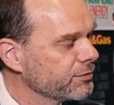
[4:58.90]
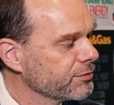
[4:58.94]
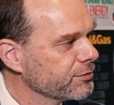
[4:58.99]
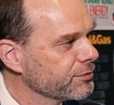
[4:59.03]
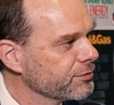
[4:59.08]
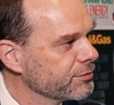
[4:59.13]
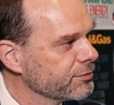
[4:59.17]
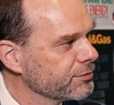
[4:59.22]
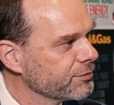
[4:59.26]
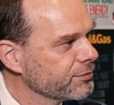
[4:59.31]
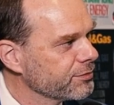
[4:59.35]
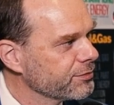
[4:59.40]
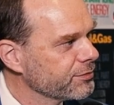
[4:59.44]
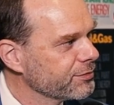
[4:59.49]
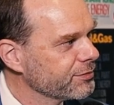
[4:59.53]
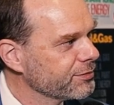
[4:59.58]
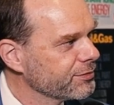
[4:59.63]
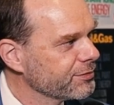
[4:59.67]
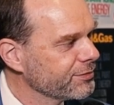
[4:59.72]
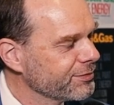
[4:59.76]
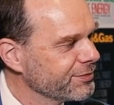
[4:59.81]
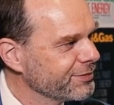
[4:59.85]

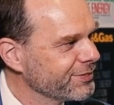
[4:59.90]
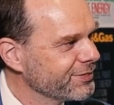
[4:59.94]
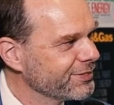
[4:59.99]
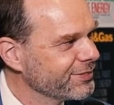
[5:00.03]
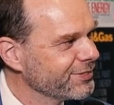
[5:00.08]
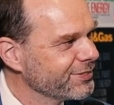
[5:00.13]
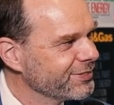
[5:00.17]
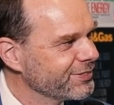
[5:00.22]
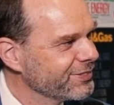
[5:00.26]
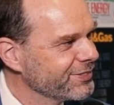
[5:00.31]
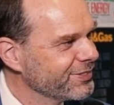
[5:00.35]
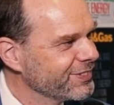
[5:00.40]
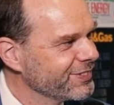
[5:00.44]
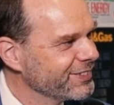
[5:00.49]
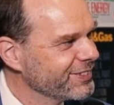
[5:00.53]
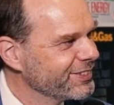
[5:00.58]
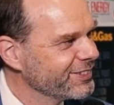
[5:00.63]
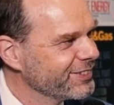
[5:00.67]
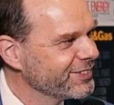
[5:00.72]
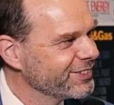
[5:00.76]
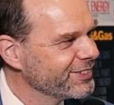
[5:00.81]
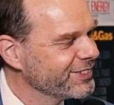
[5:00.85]

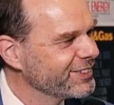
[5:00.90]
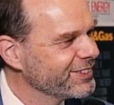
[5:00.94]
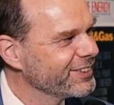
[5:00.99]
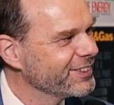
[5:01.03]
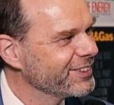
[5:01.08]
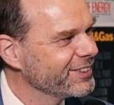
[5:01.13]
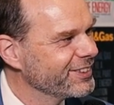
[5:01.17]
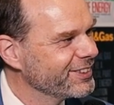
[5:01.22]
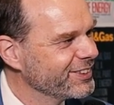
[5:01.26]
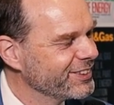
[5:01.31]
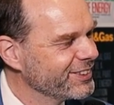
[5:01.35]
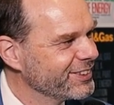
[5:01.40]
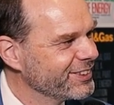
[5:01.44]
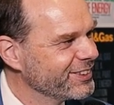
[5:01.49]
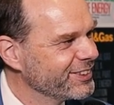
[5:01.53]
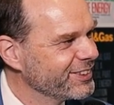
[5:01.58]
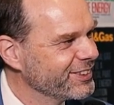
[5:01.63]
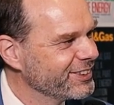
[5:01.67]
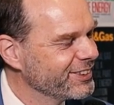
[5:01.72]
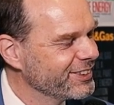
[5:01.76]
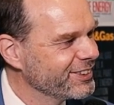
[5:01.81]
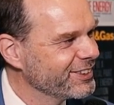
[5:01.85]

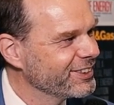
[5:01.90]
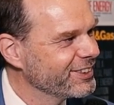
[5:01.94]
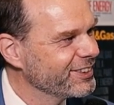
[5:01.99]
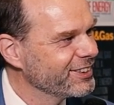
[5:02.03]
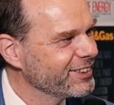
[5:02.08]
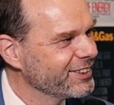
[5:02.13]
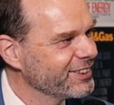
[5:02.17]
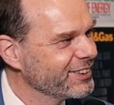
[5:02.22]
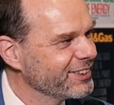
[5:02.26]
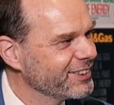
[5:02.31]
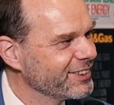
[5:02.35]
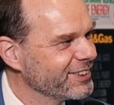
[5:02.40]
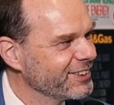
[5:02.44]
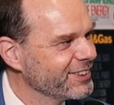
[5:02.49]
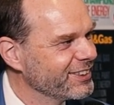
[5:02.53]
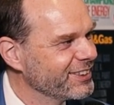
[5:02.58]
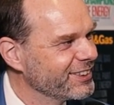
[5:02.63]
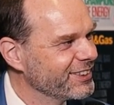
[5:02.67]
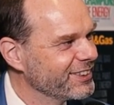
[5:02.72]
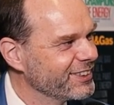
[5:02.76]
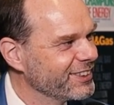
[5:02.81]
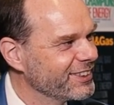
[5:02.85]

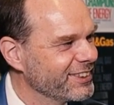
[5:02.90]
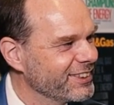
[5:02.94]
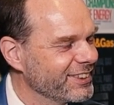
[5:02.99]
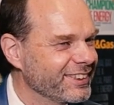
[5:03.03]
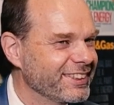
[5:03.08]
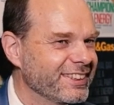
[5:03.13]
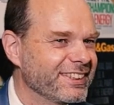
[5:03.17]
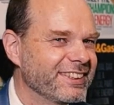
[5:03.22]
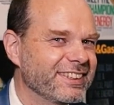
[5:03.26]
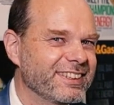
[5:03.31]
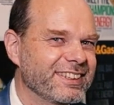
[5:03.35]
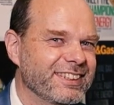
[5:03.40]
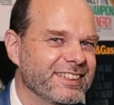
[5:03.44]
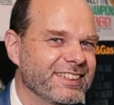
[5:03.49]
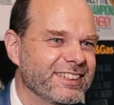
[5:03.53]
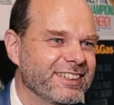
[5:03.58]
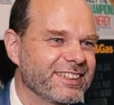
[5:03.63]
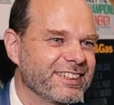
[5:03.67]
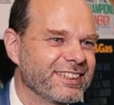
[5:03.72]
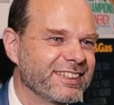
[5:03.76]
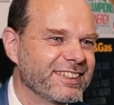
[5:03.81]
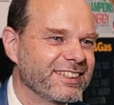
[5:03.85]

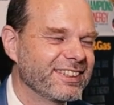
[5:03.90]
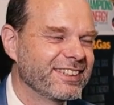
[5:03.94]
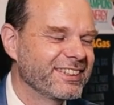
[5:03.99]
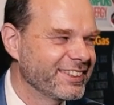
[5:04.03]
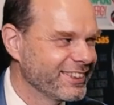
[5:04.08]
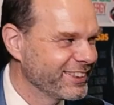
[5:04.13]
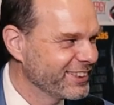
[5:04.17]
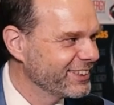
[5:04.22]
This person isn't speaking.